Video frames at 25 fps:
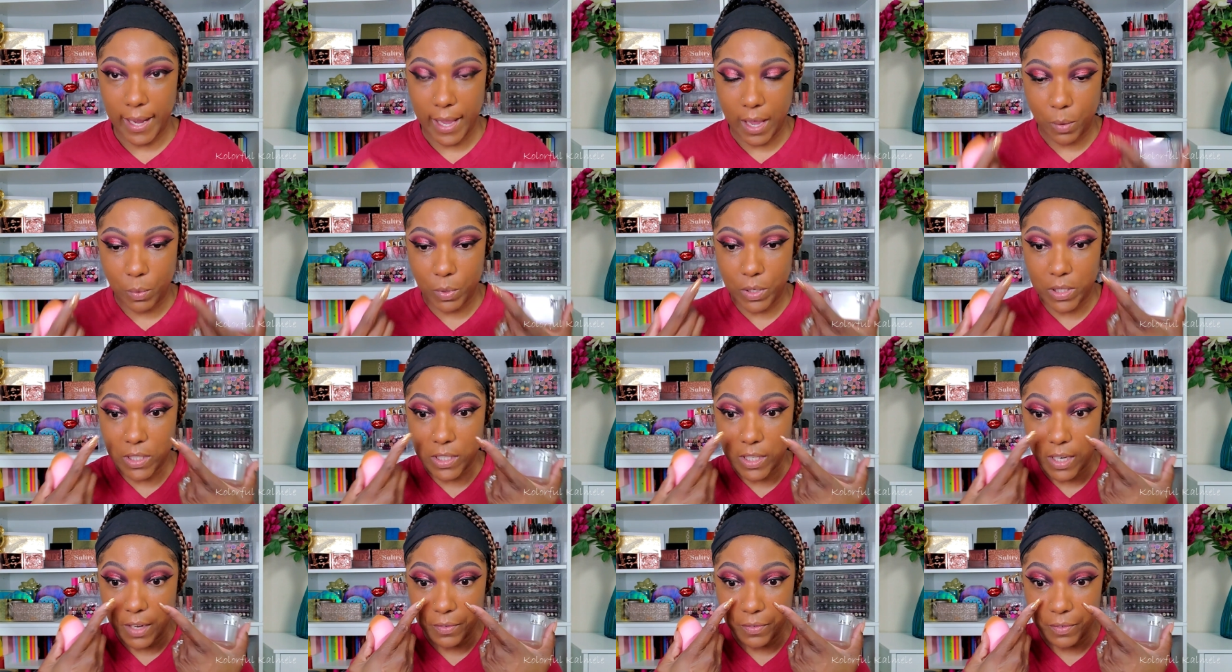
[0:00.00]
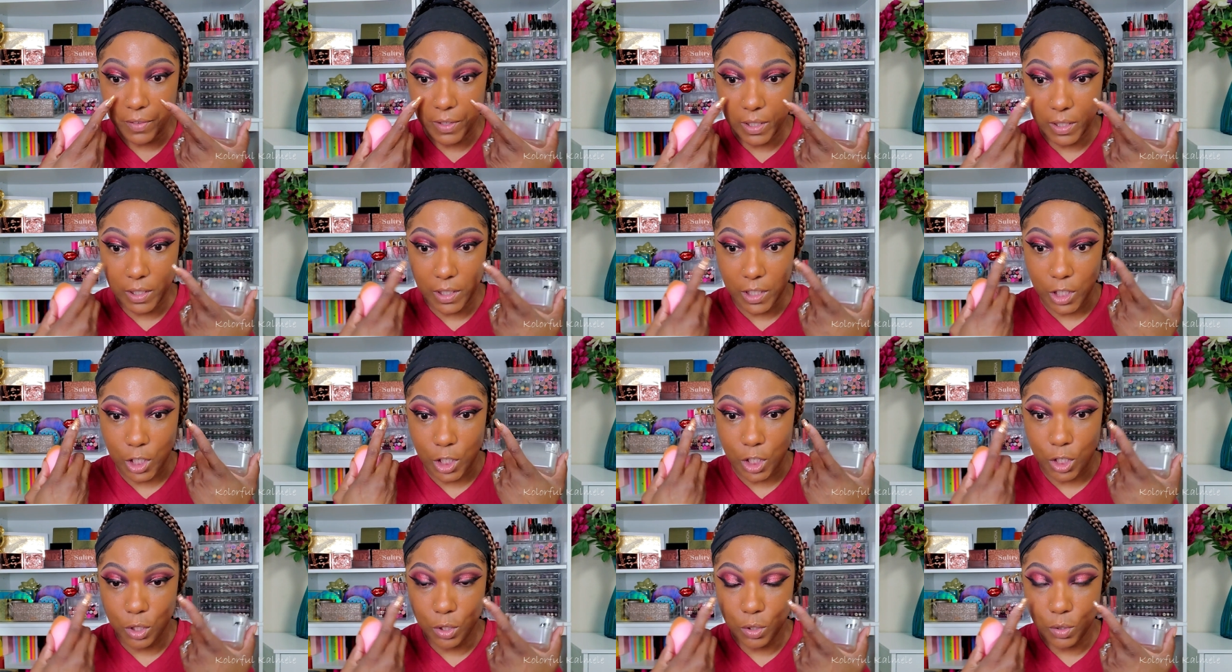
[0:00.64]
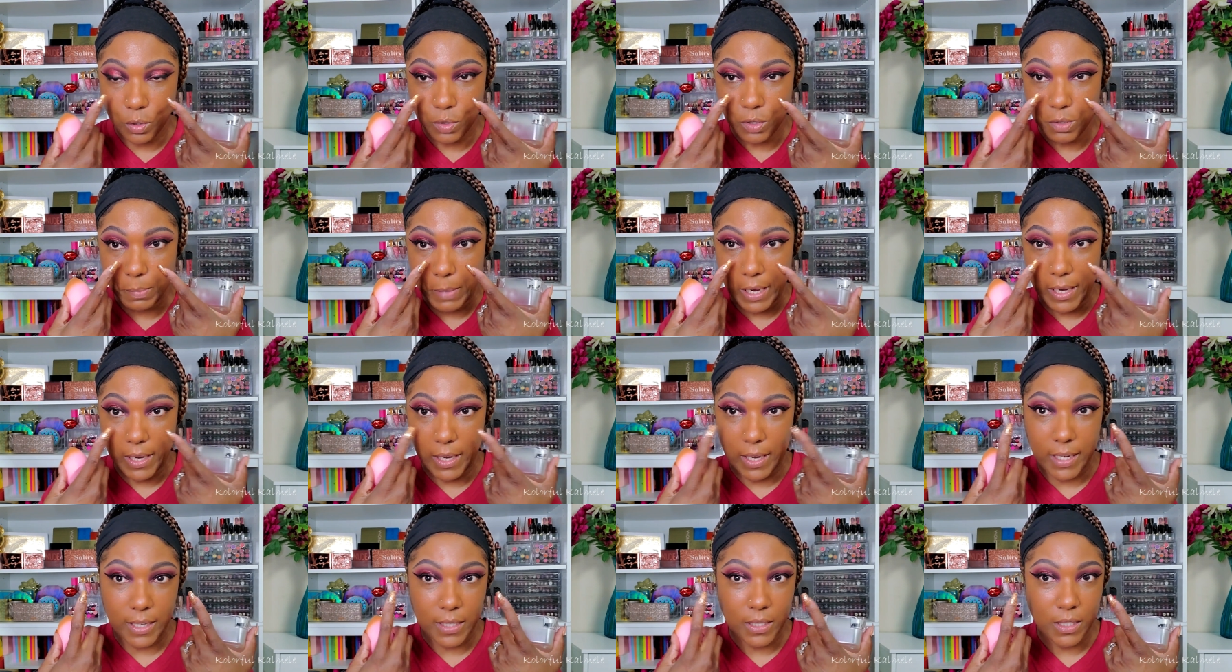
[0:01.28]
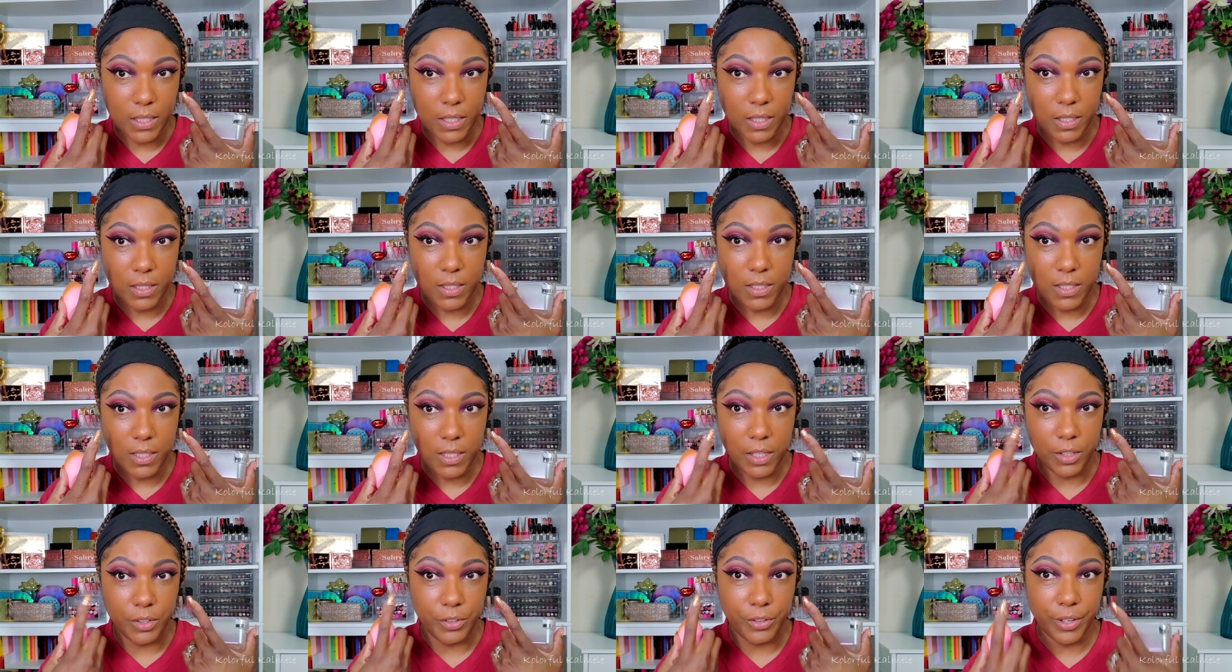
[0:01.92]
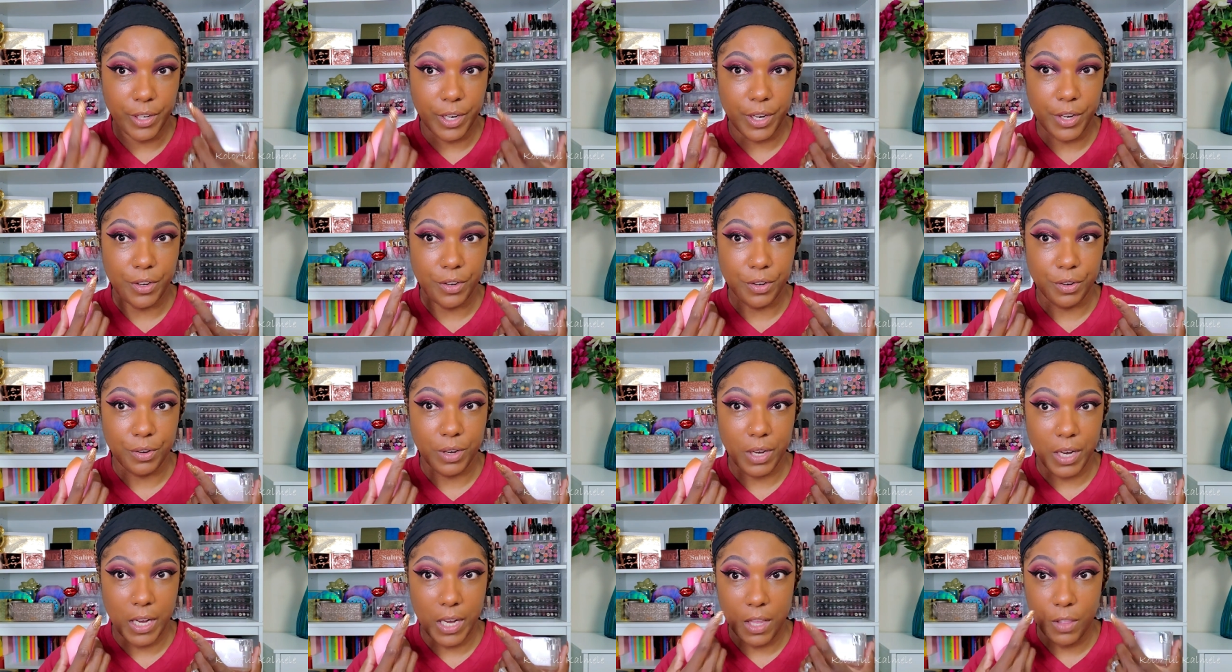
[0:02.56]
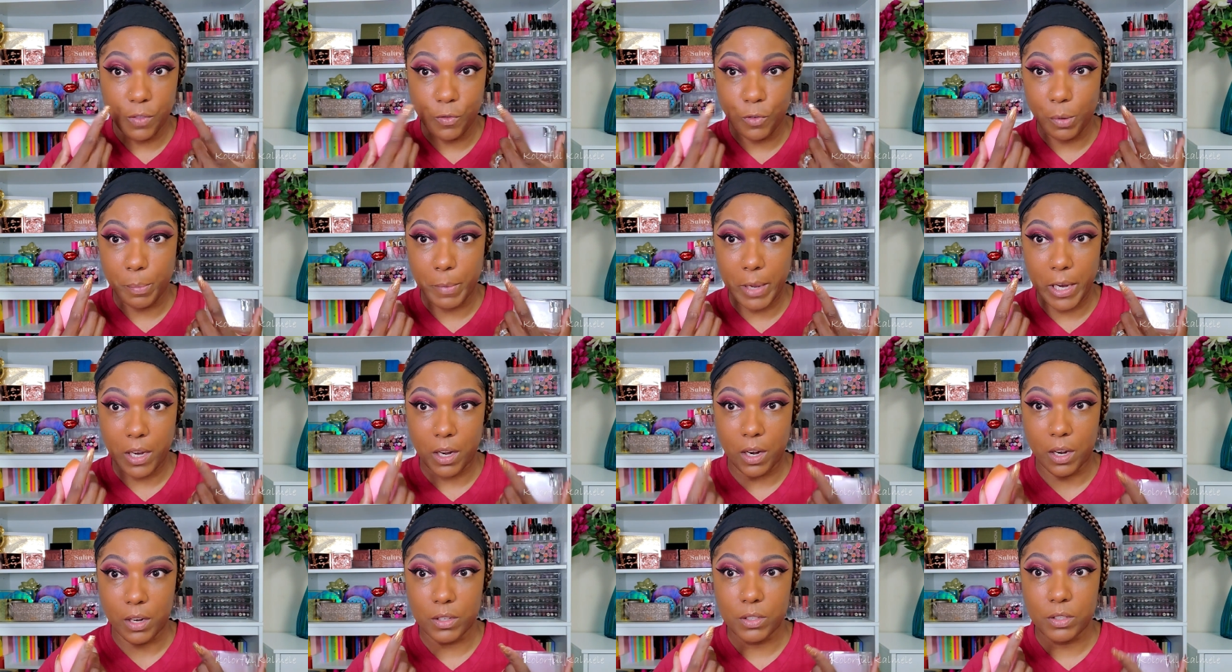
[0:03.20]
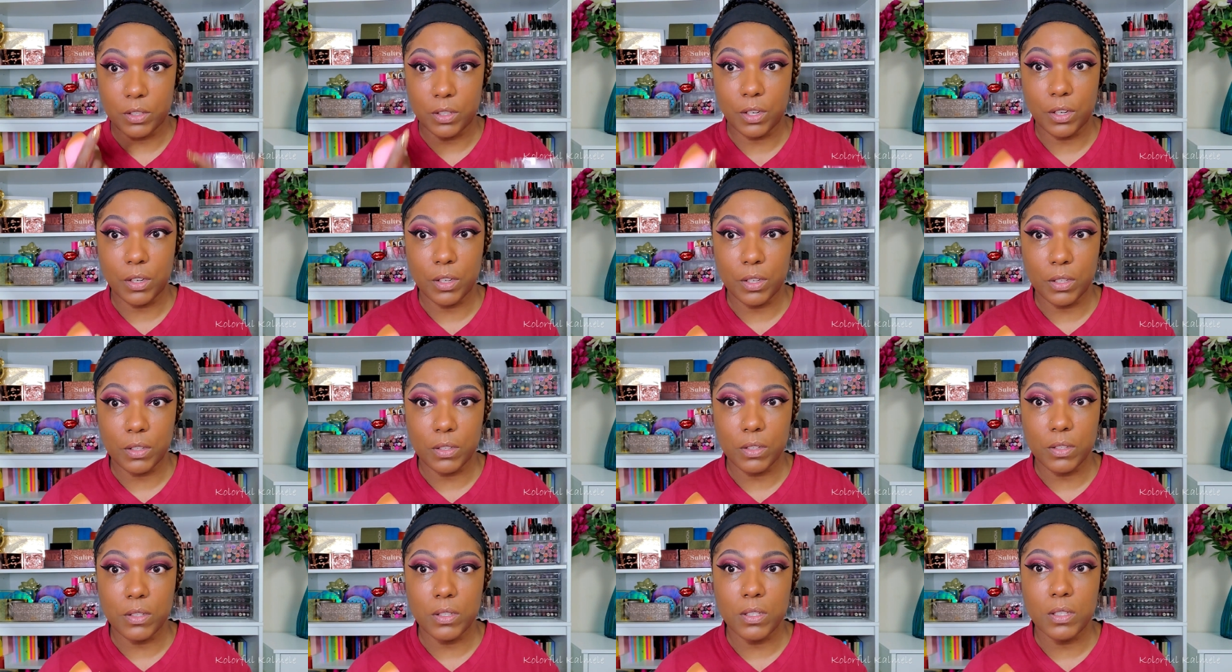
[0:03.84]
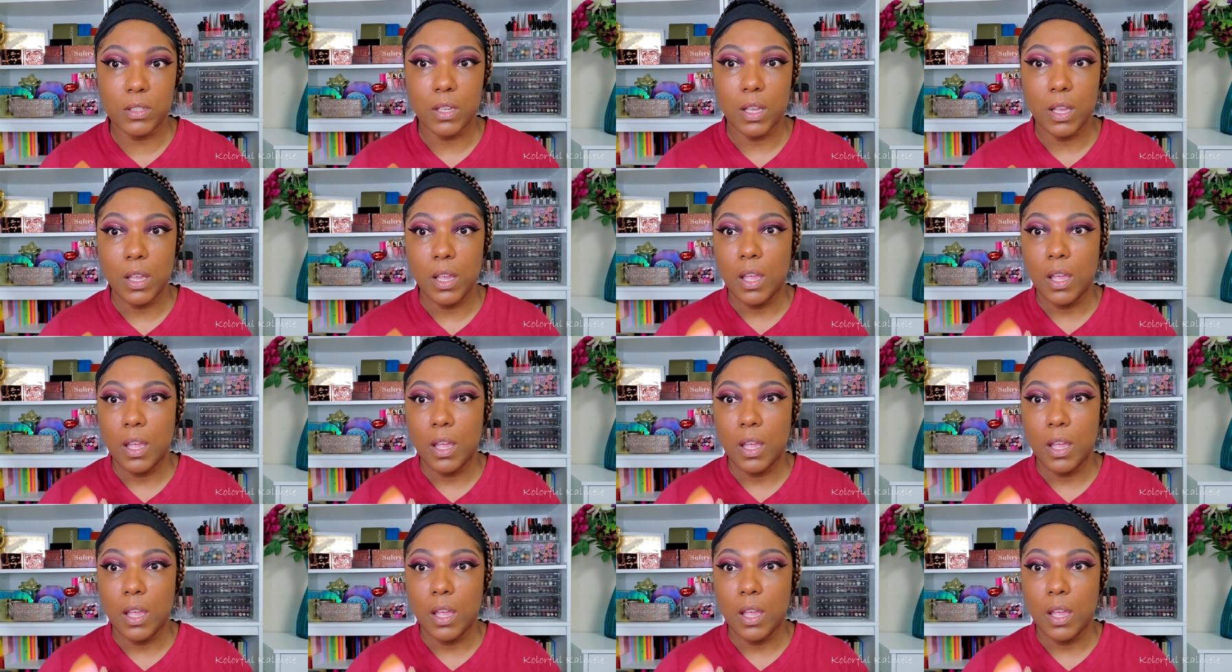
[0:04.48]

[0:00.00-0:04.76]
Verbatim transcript: I would definitely use my NYX concealer underneath for my dark circles,